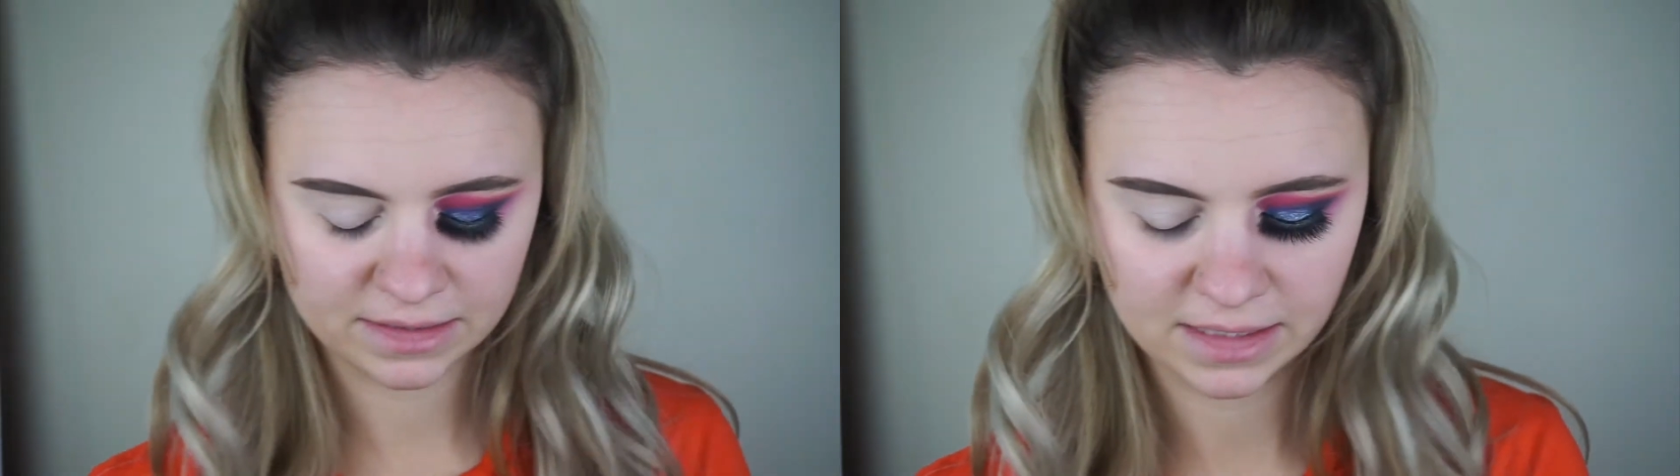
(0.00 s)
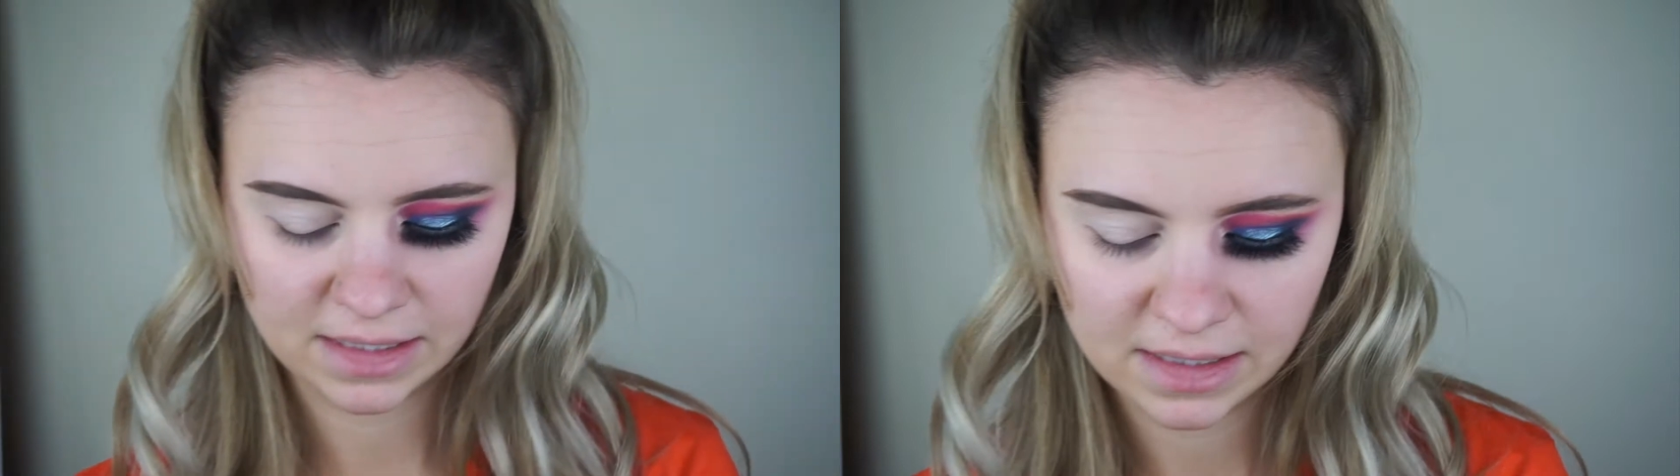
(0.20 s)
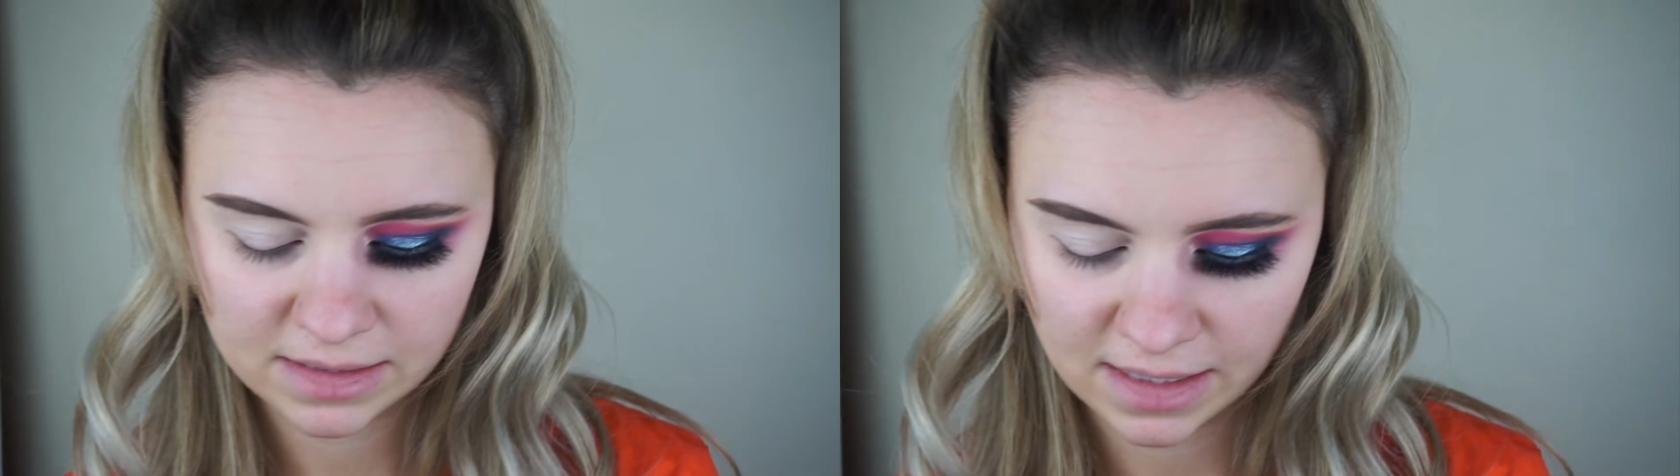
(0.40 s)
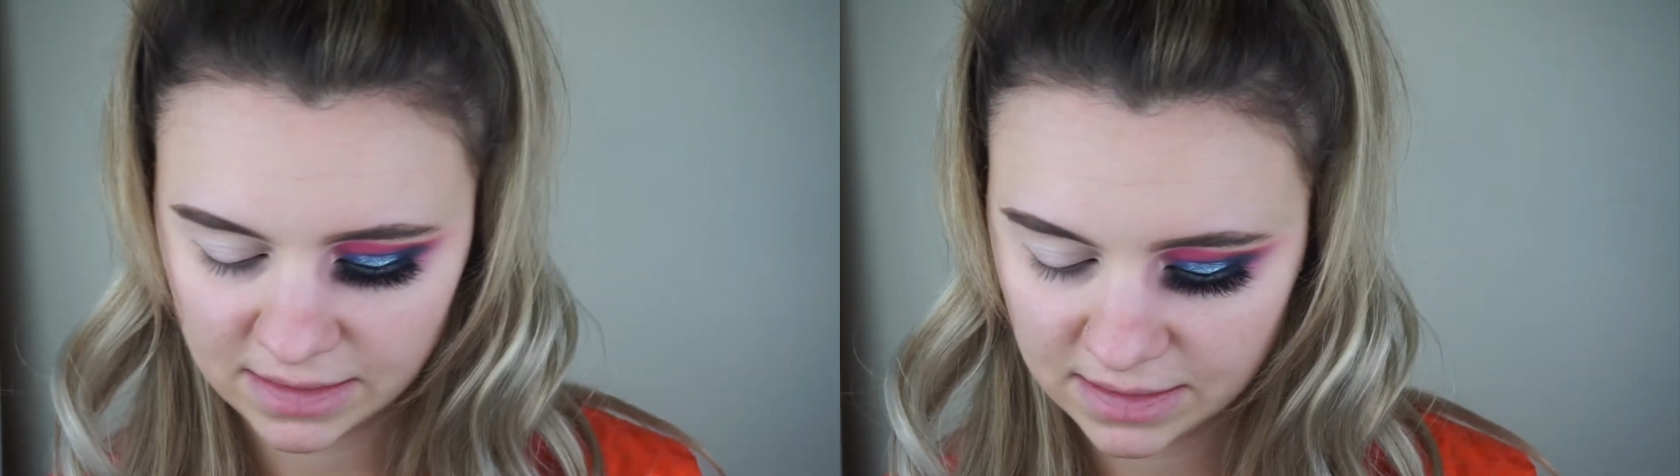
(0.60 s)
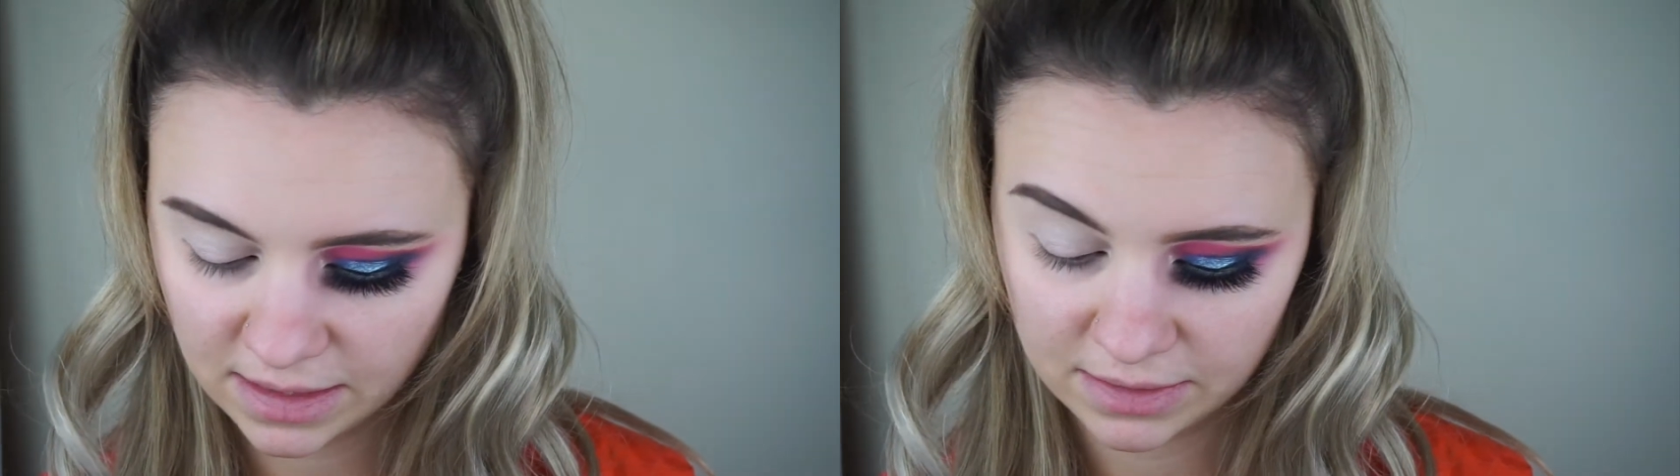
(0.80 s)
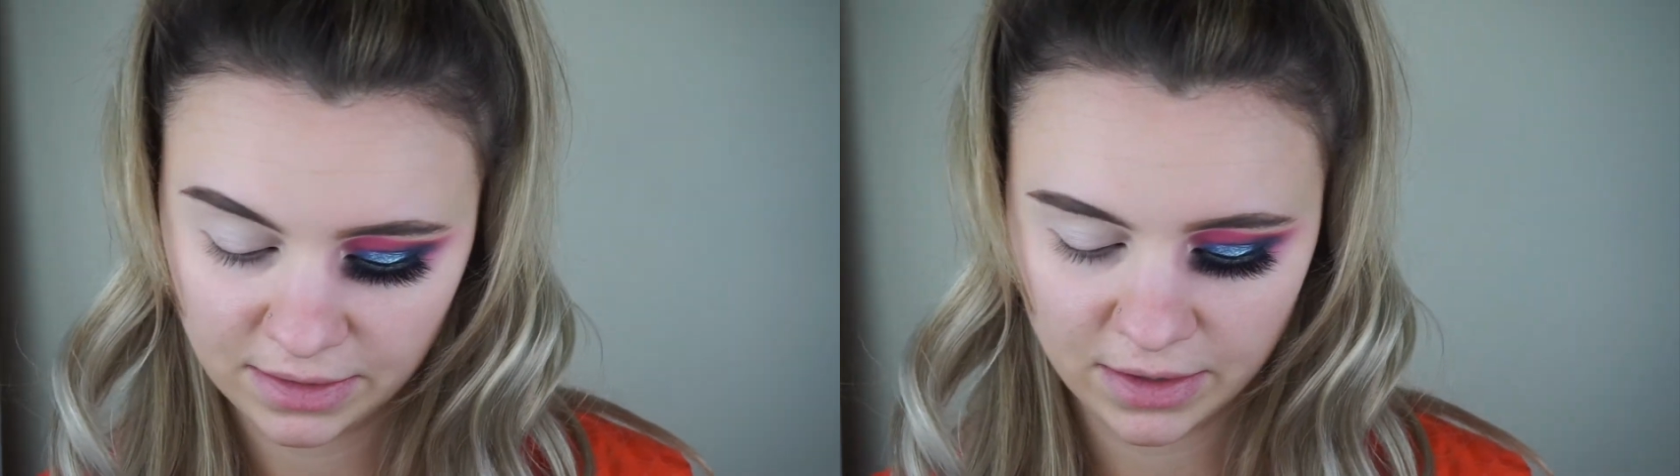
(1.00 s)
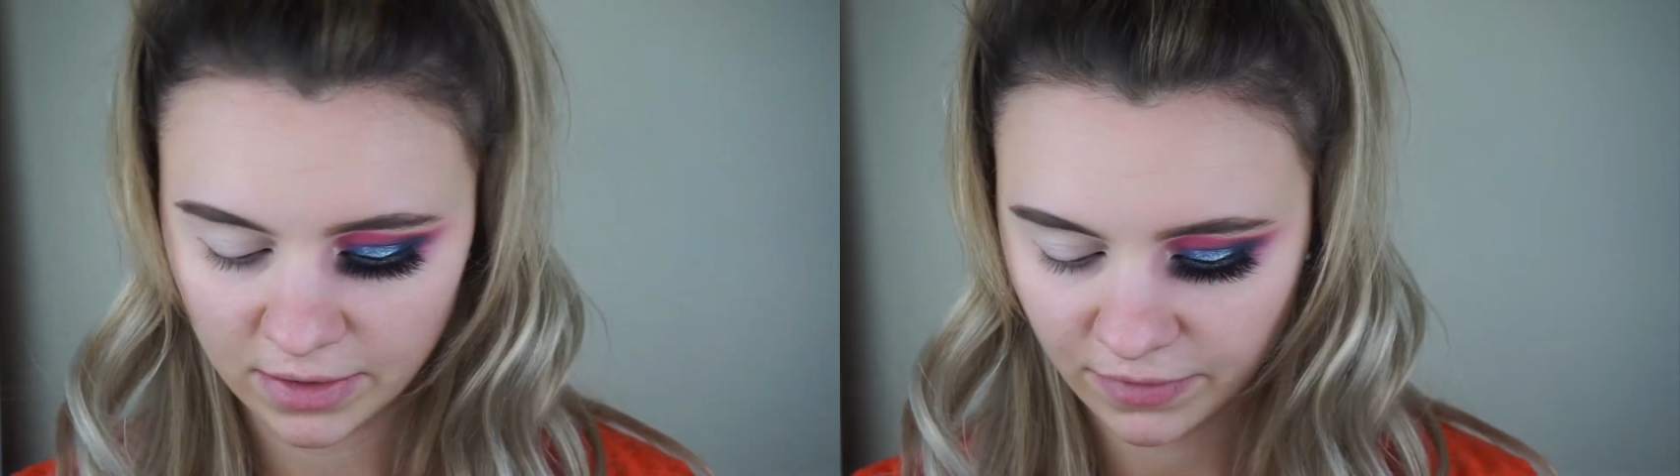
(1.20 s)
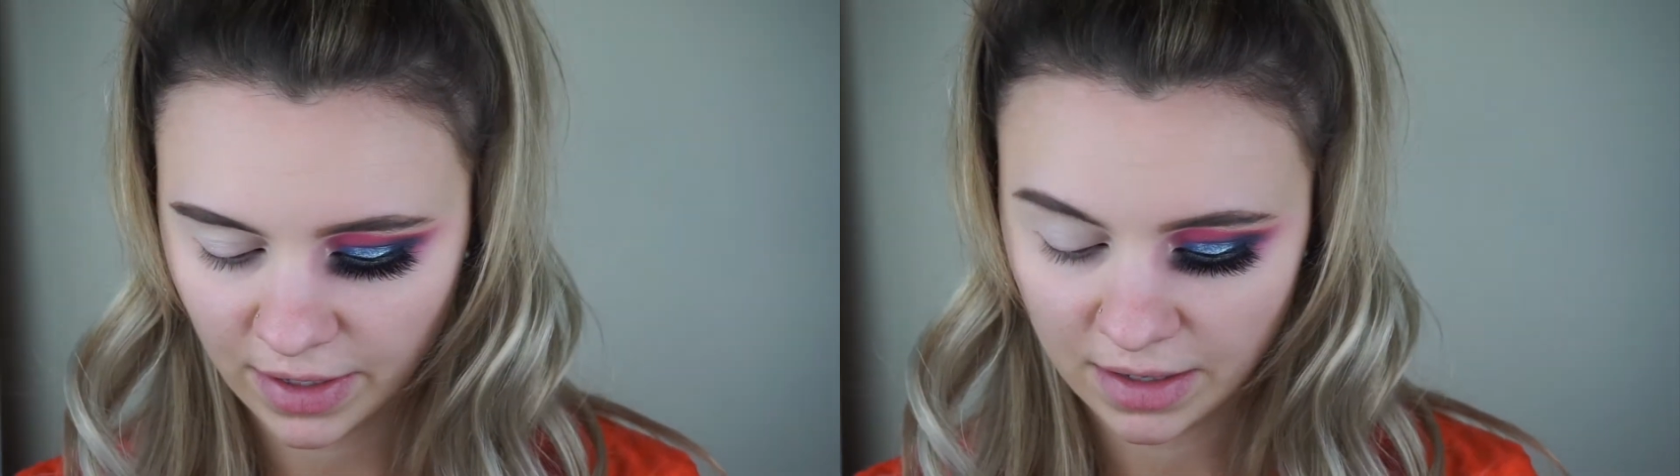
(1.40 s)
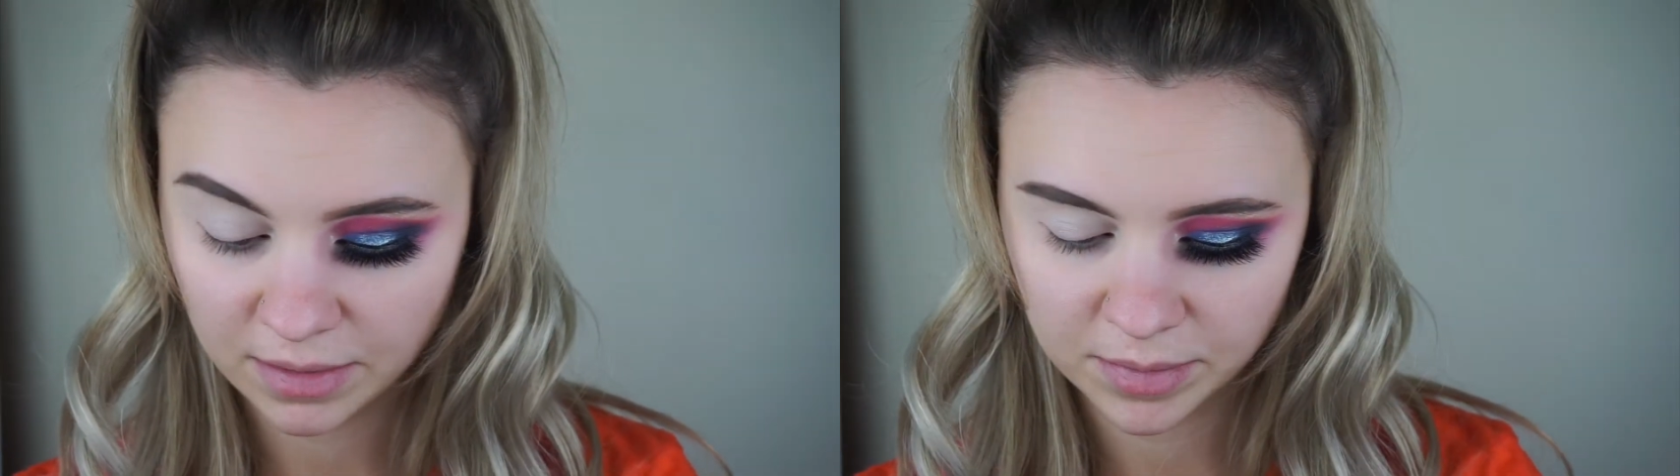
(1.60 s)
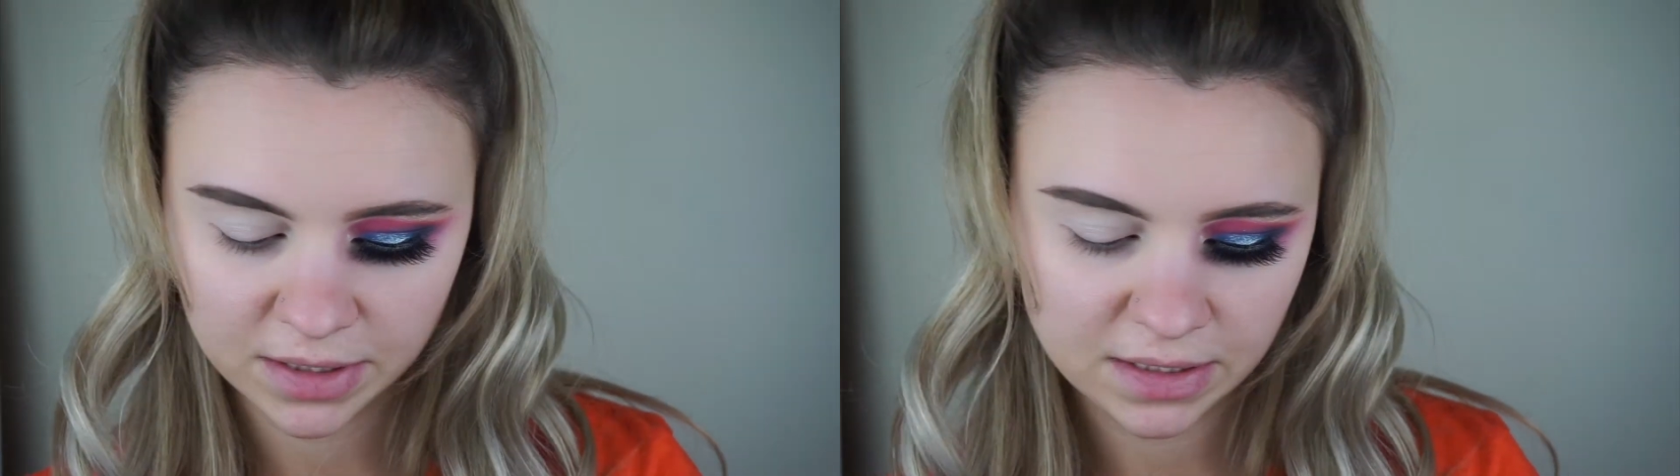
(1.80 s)
did this accidentally off
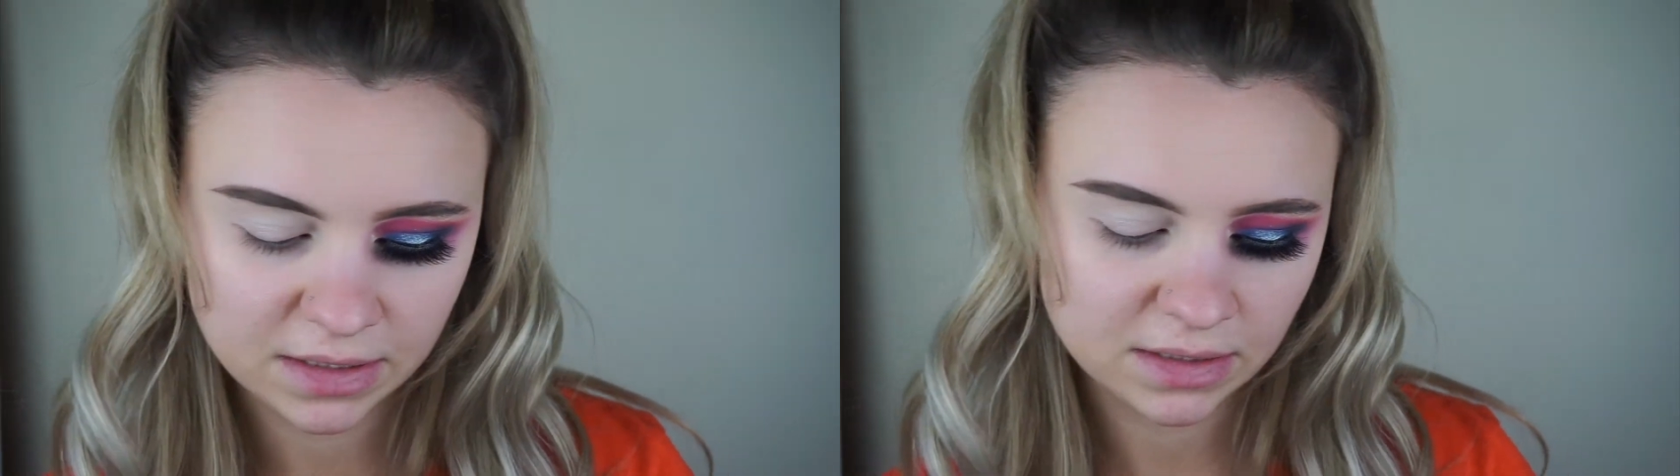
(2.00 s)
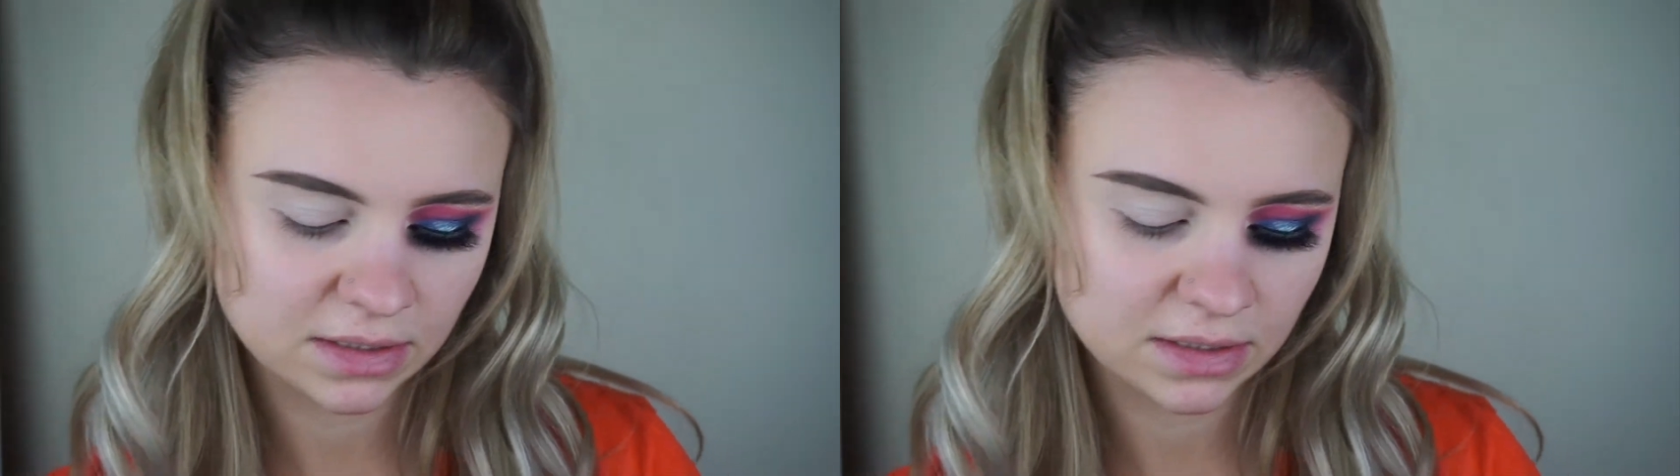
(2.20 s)
camera.